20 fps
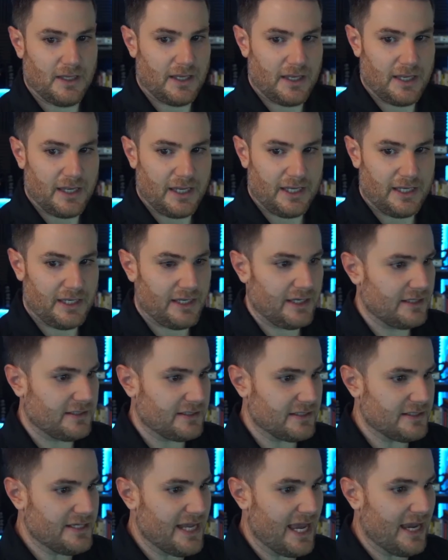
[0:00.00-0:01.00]
And
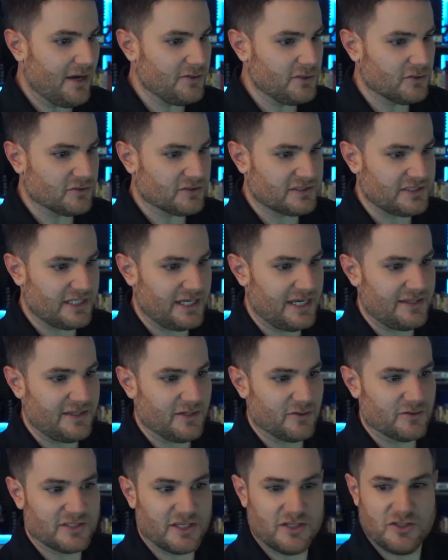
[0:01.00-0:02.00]
now you'll see
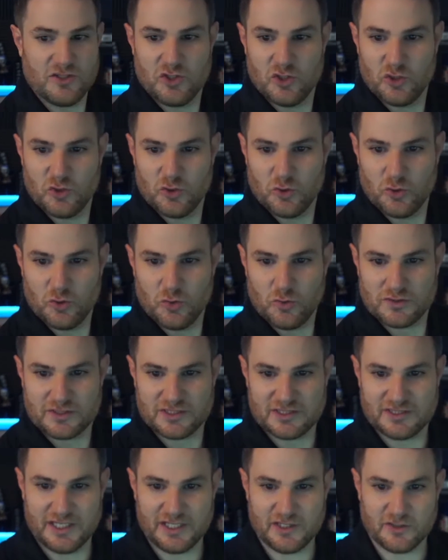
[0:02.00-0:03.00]
there's a new
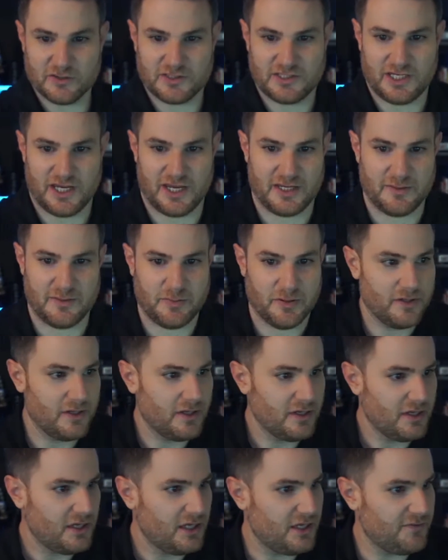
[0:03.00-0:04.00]
sticker type.
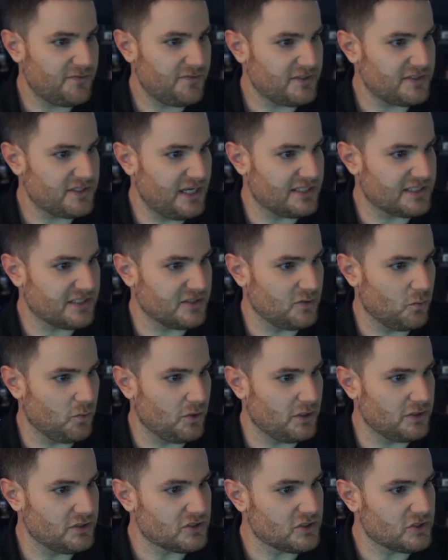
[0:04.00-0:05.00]
If you see it's on the
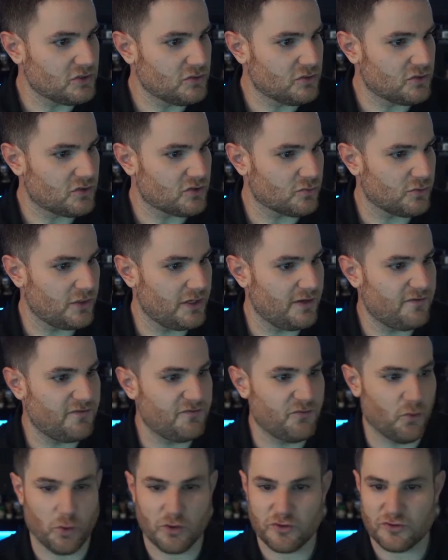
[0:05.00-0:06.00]
1, 2, 3,
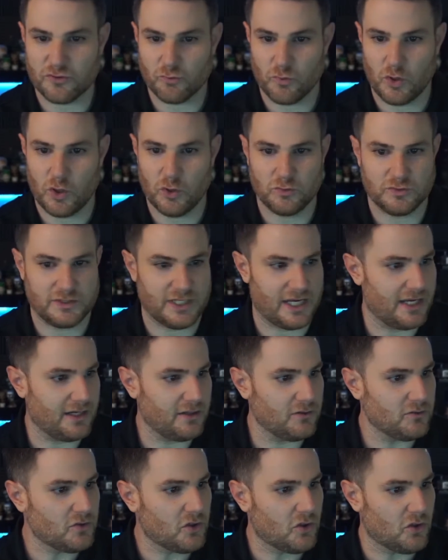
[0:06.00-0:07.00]
4th row
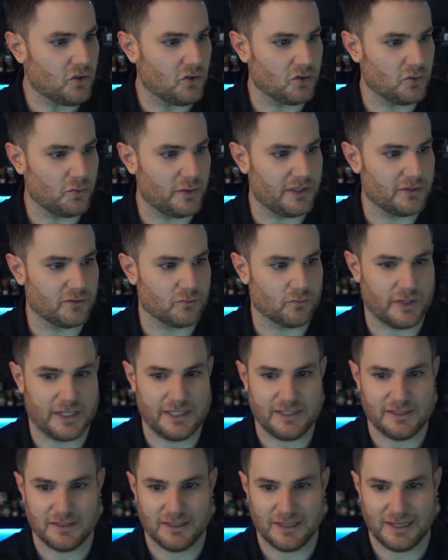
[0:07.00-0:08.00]
down, all the way on the
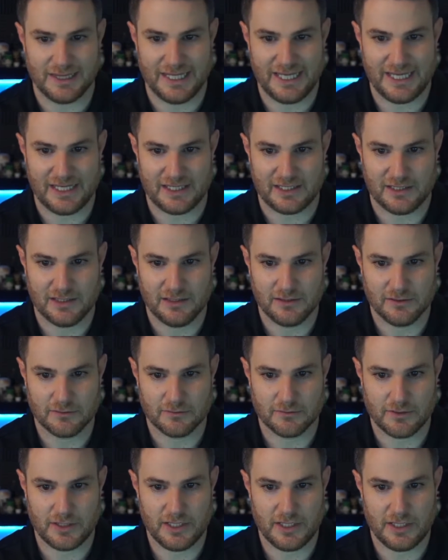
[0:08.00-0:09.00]
right, link
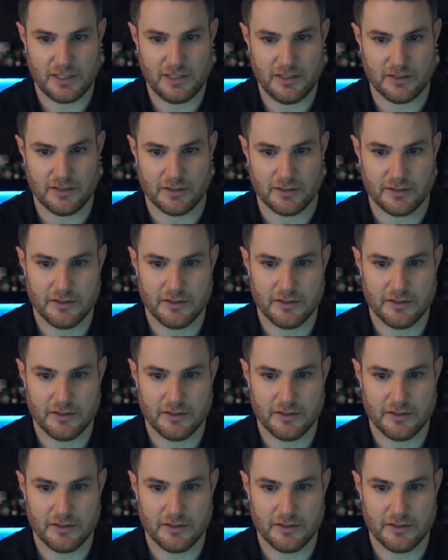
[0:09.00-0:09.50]
right here.